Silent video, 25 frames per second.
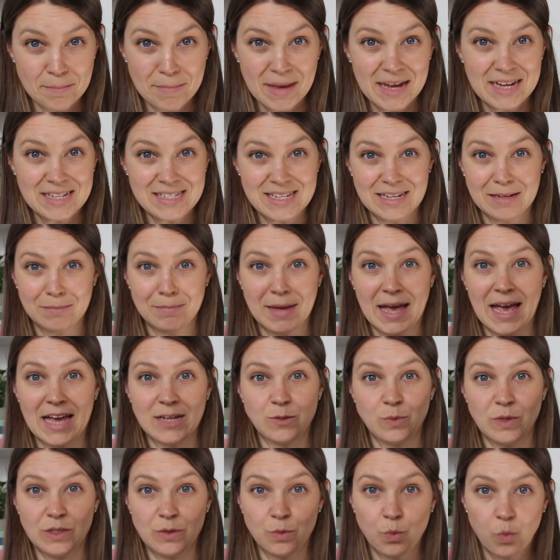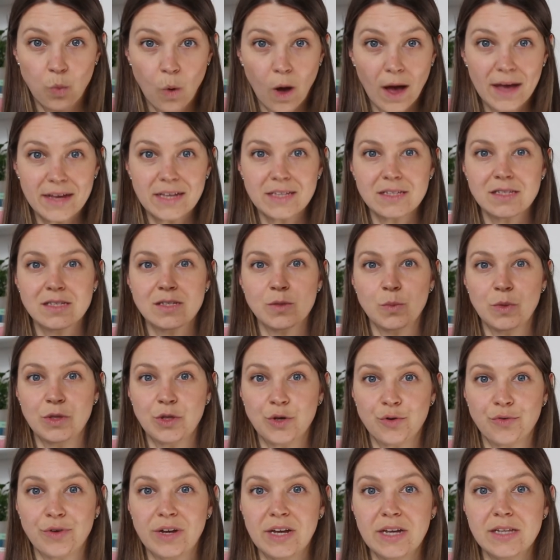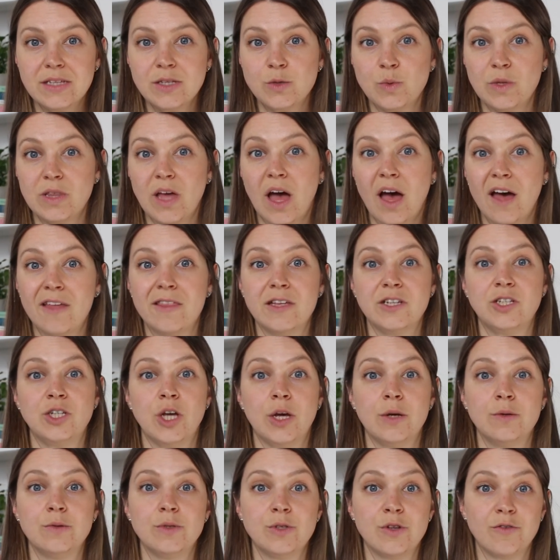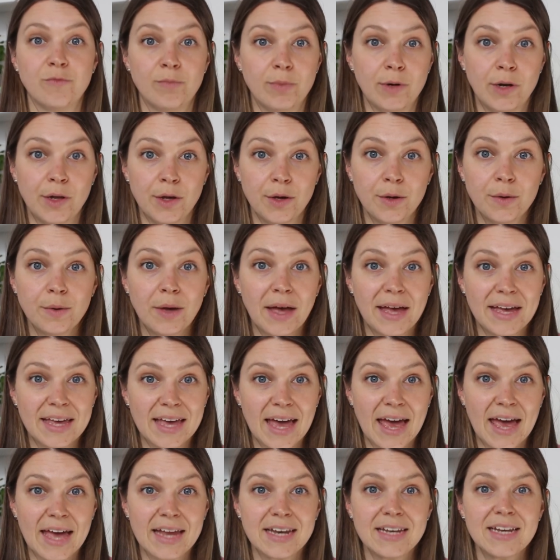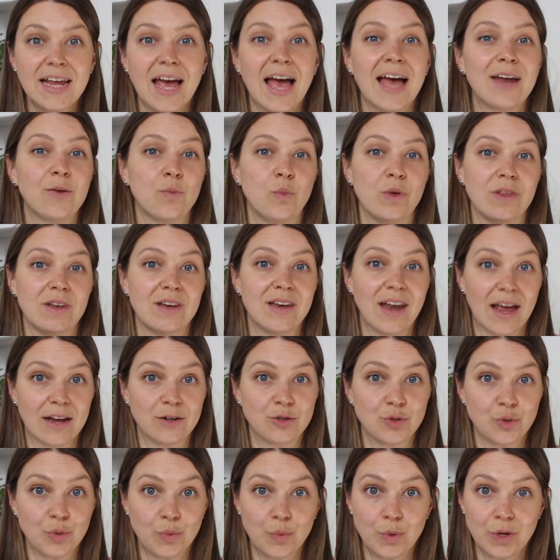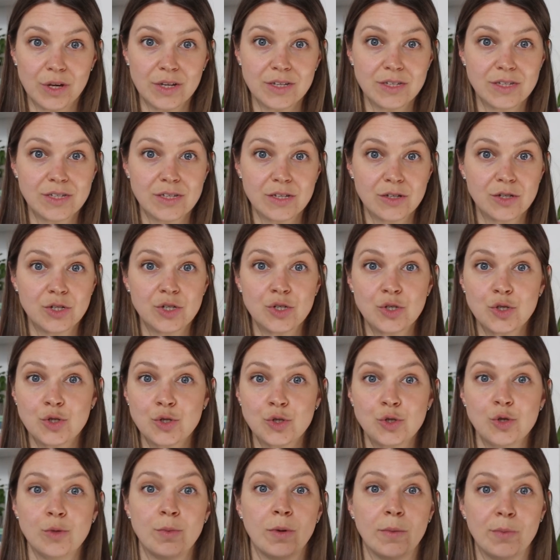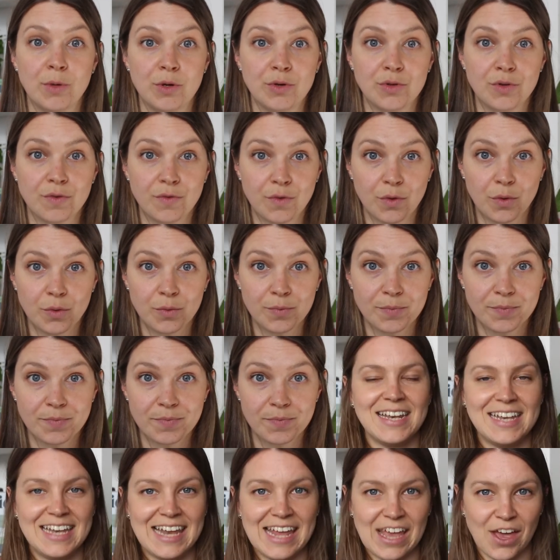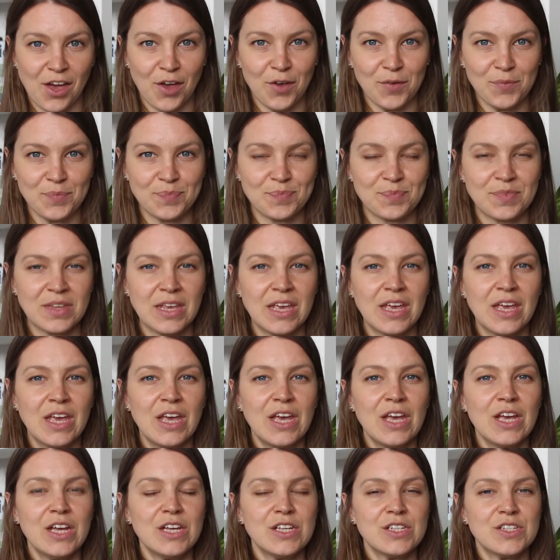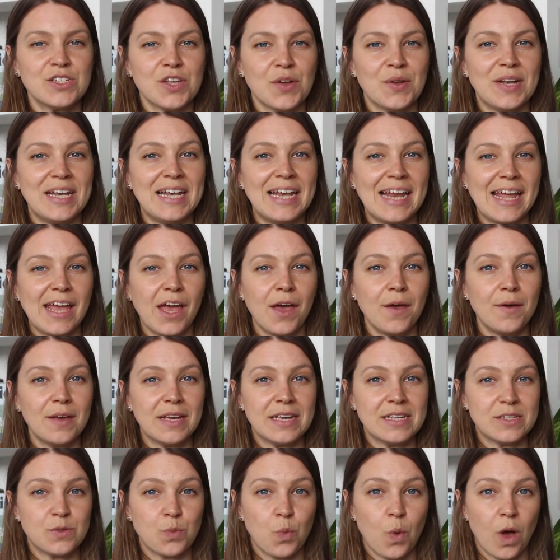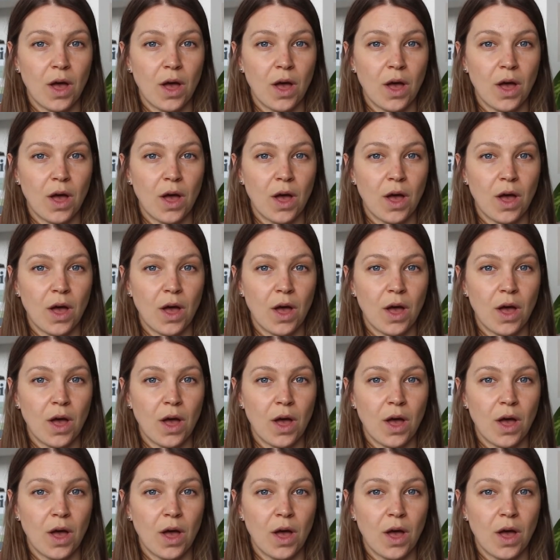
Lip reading: amazing paired with whites, with greens, with other tones of blue again, and with natural woods. Super beautiful. Leo. So Leo is